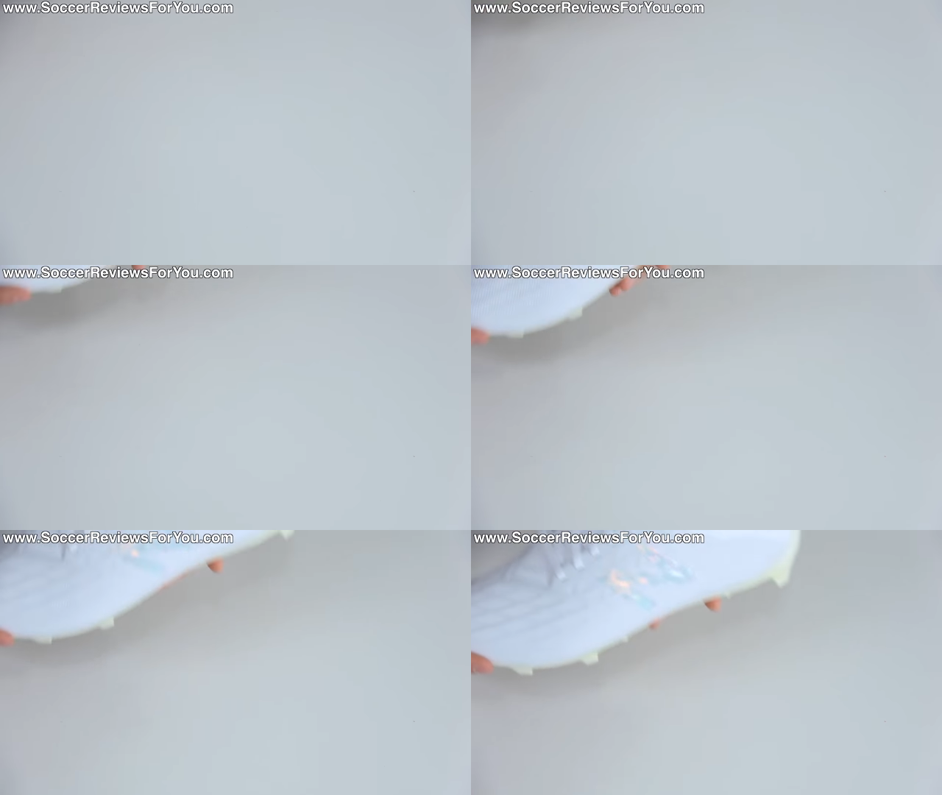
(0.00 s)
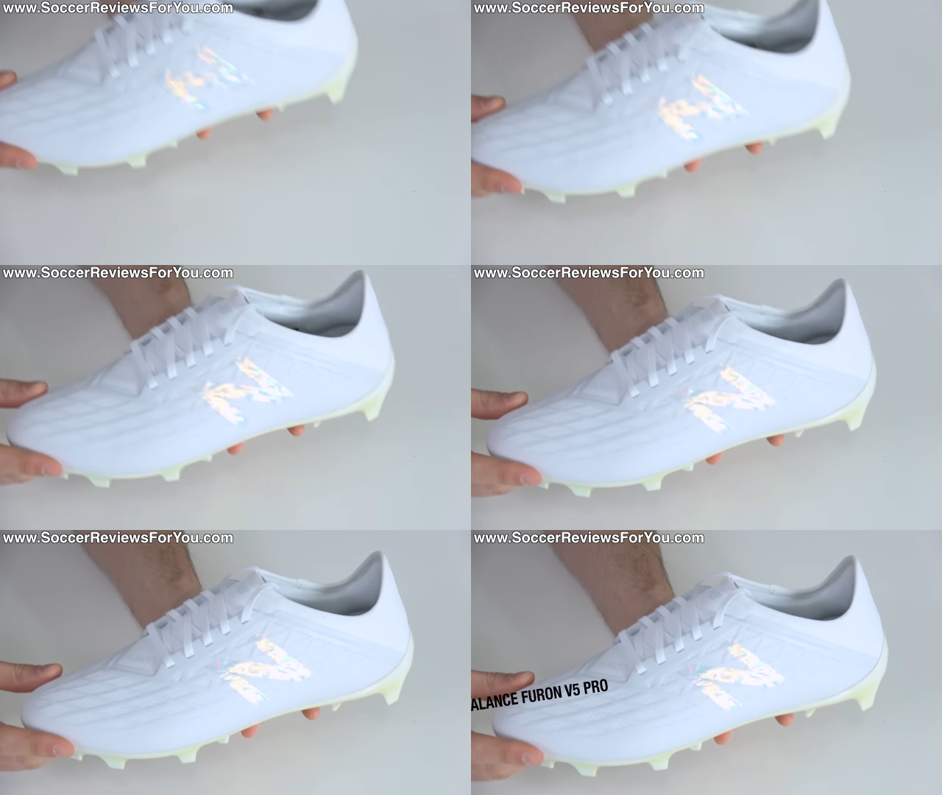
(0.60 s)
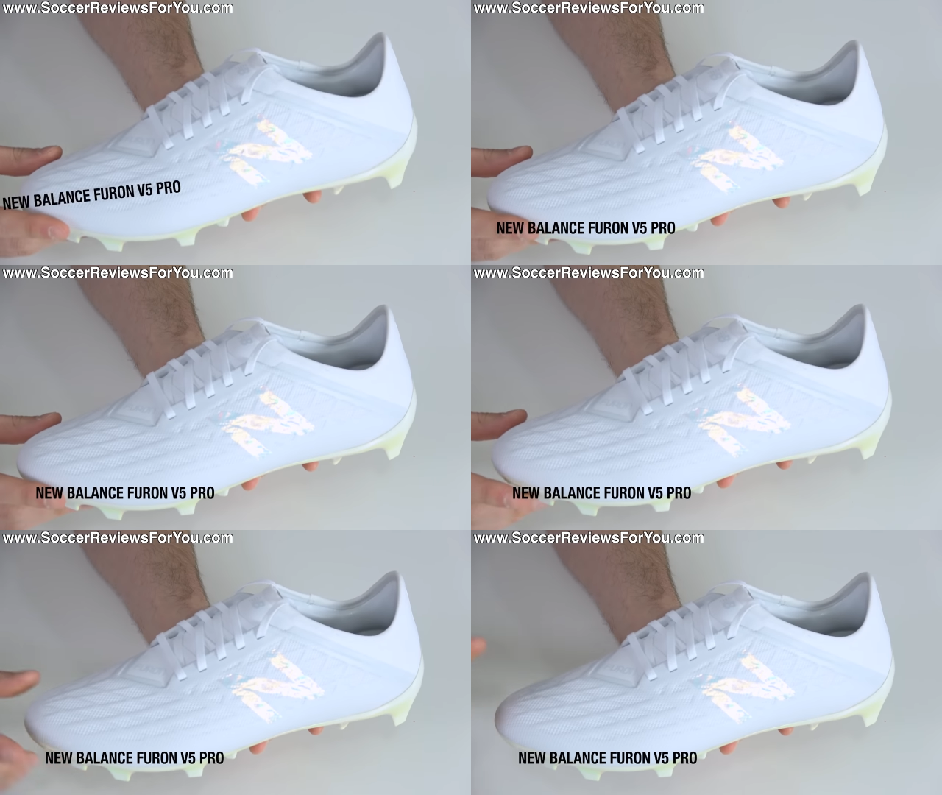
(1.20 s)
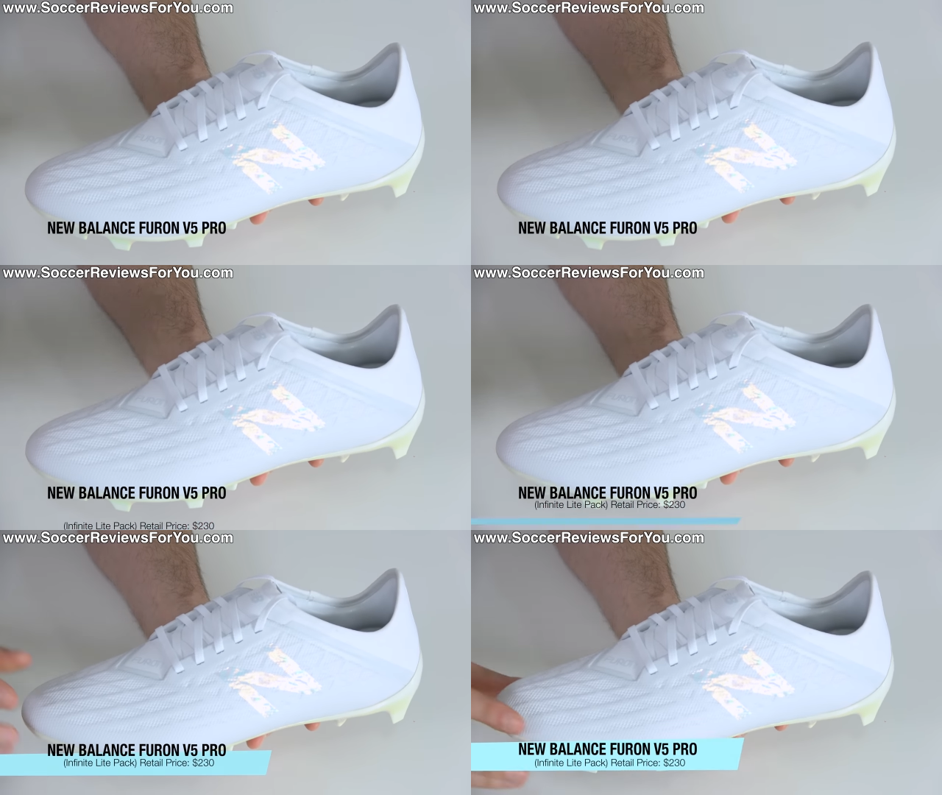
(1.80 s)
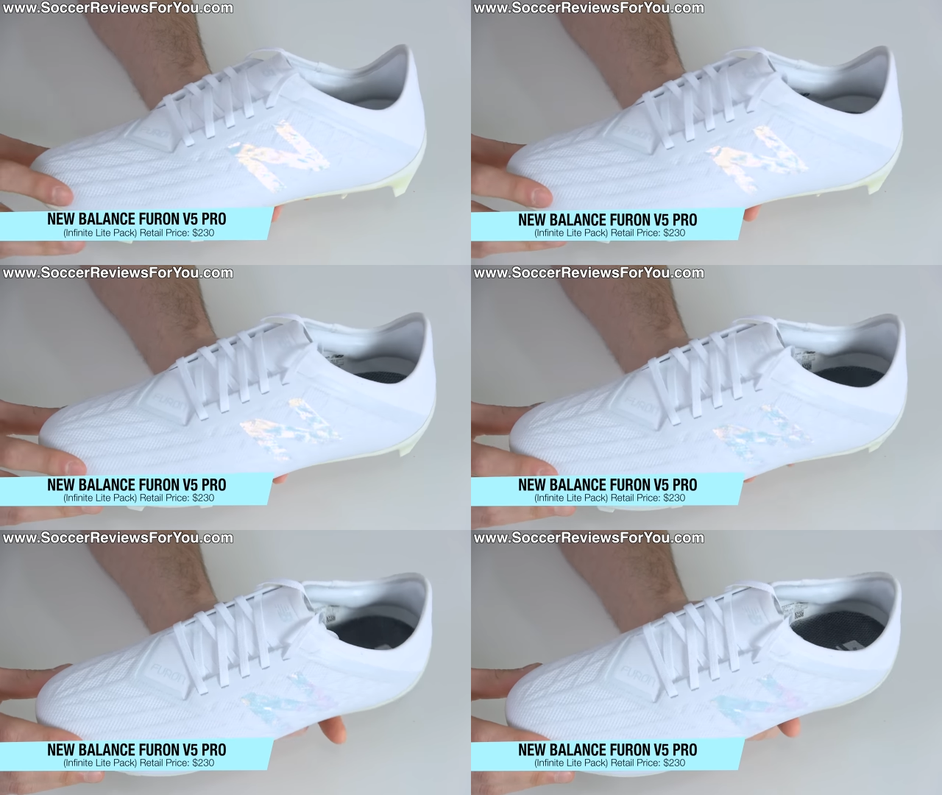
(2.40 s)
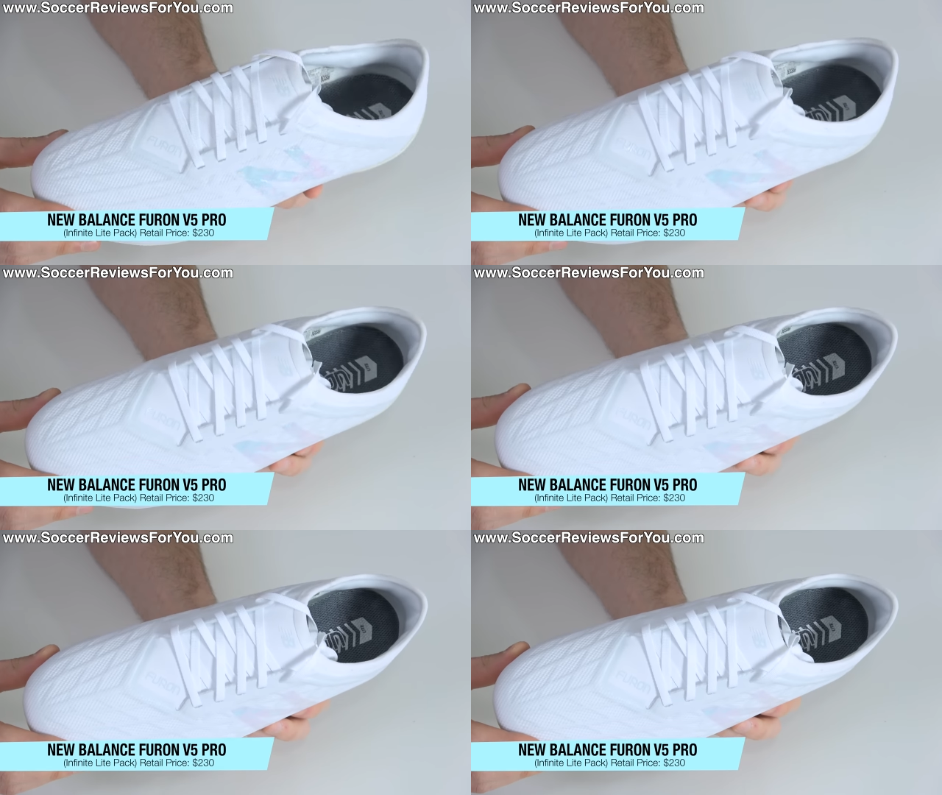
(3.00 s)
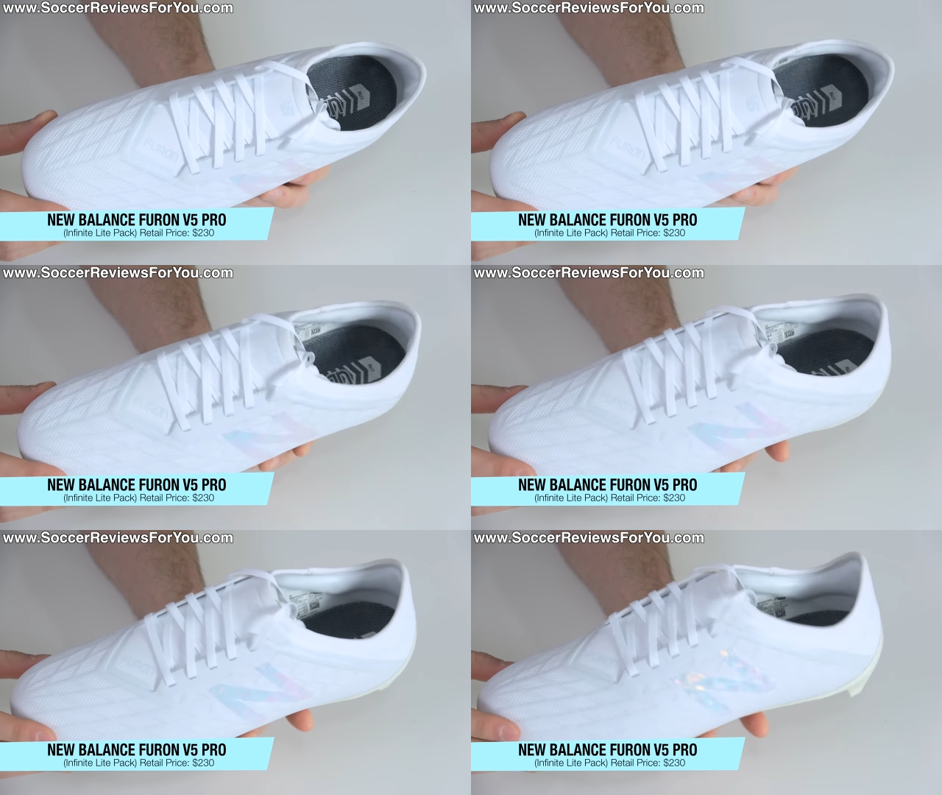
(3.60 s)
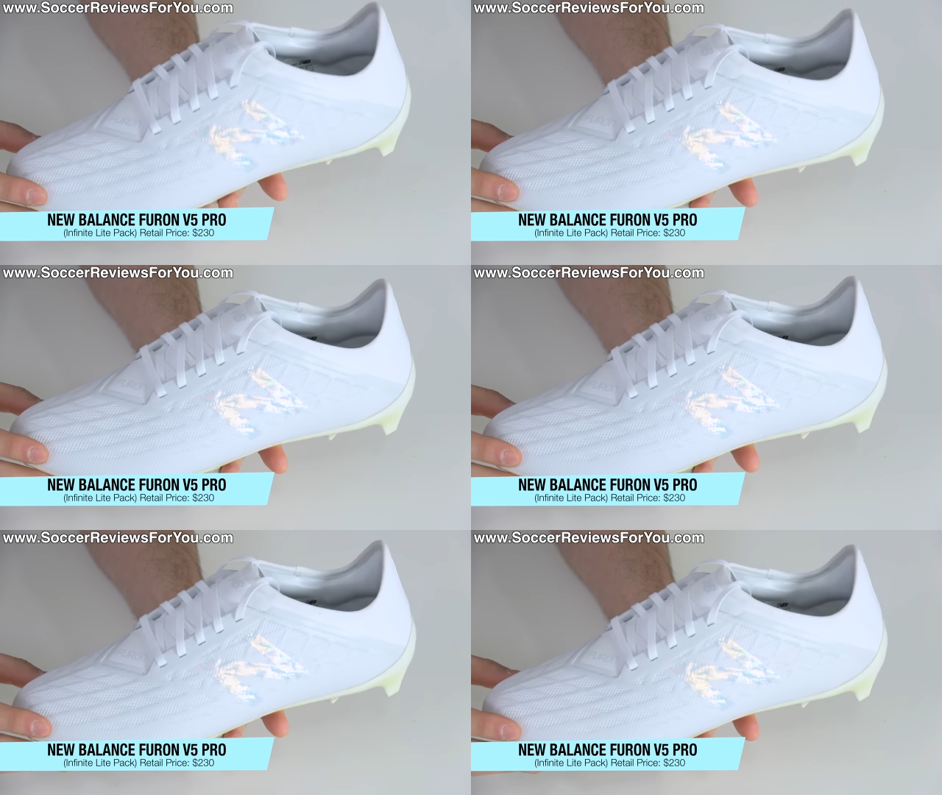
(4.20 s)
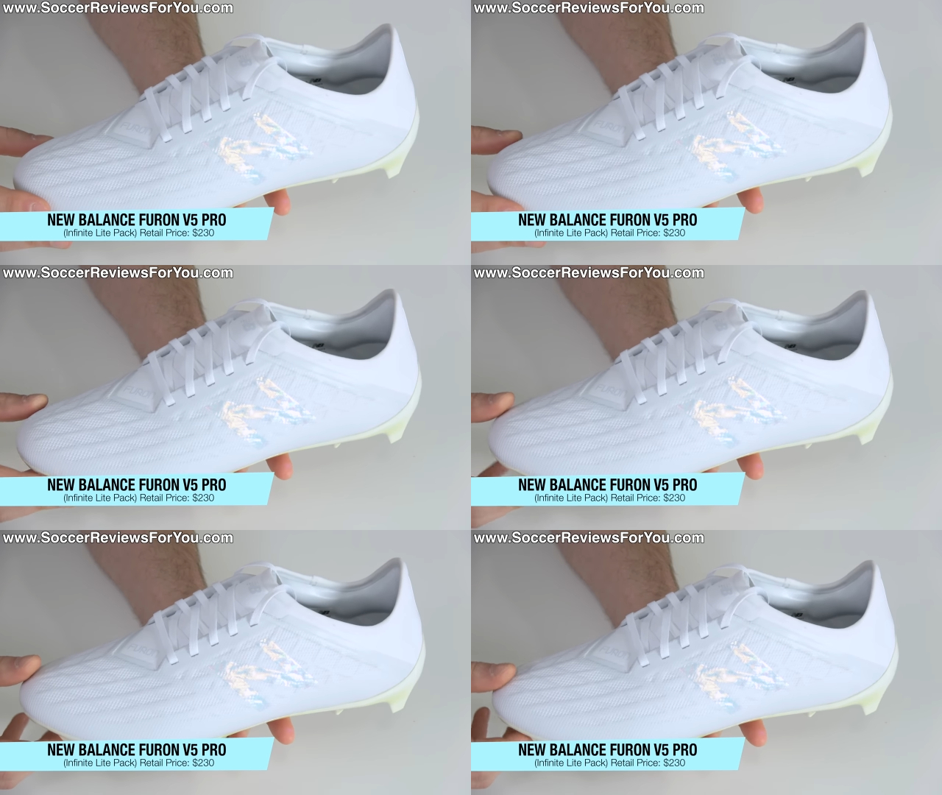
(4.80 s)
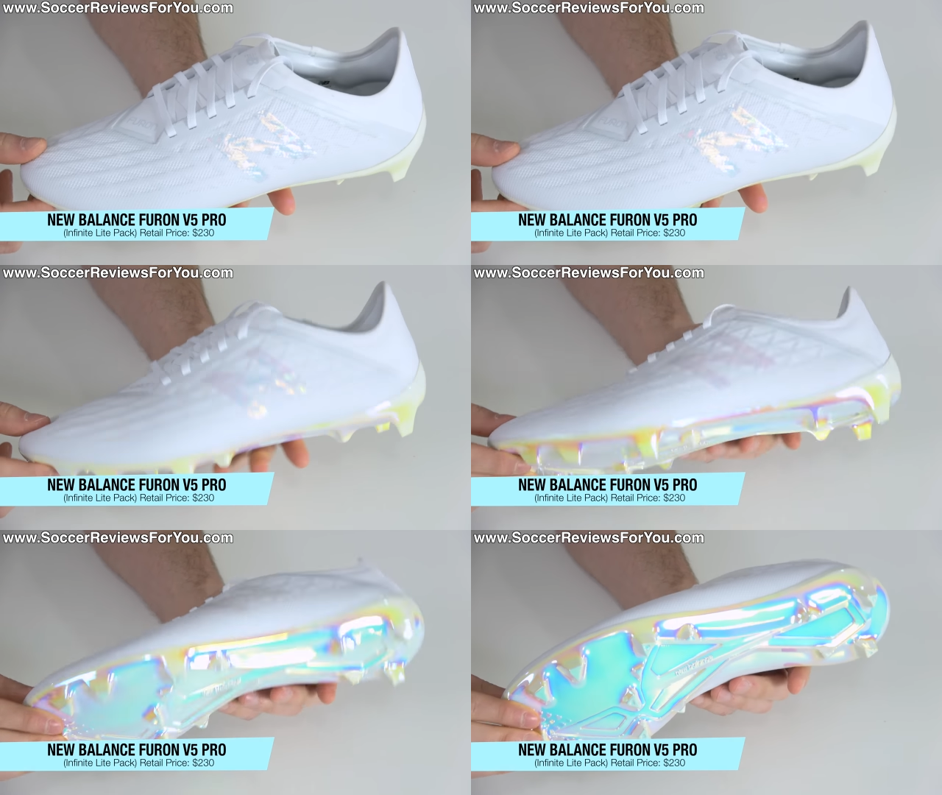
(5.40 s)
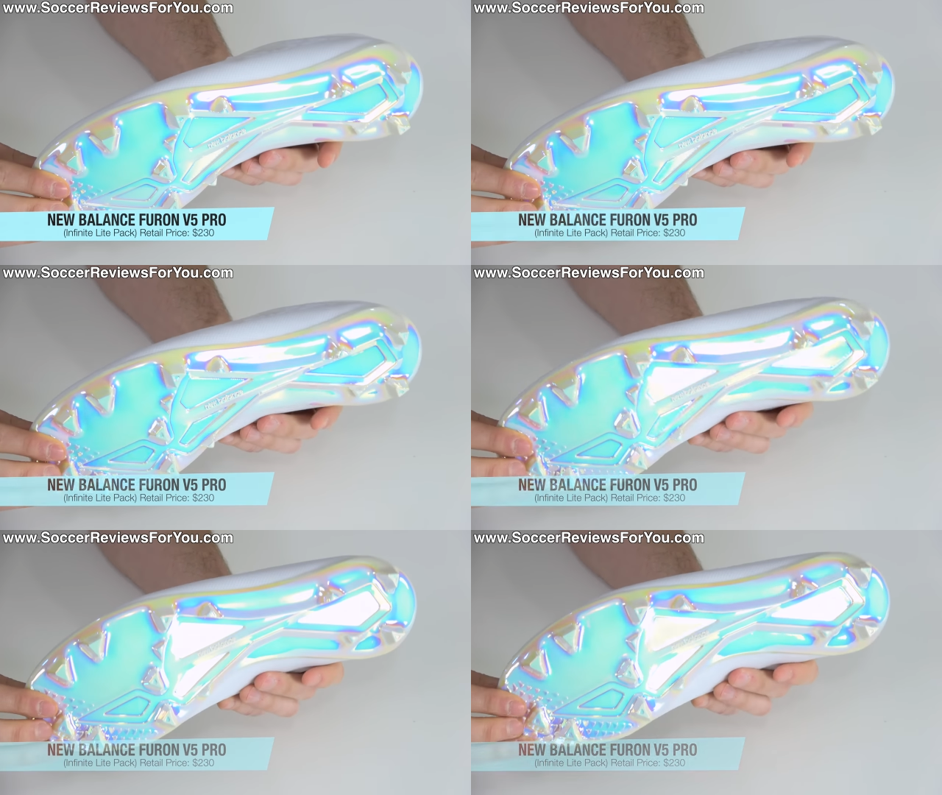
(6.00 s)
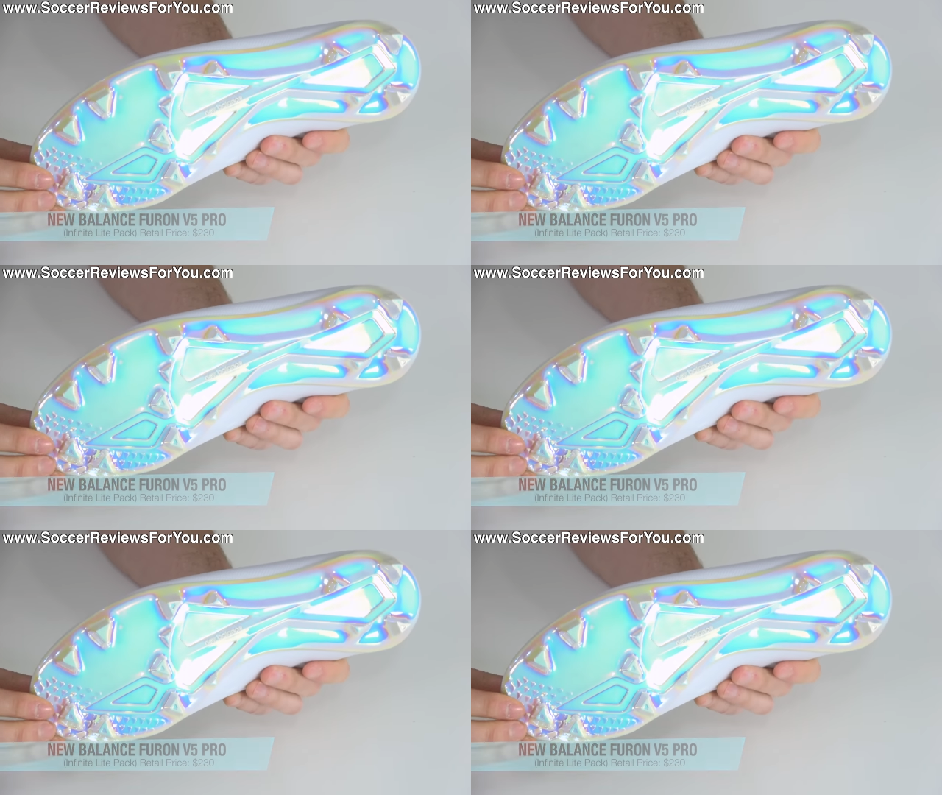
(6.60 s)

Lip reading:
[unreadable: no face in view]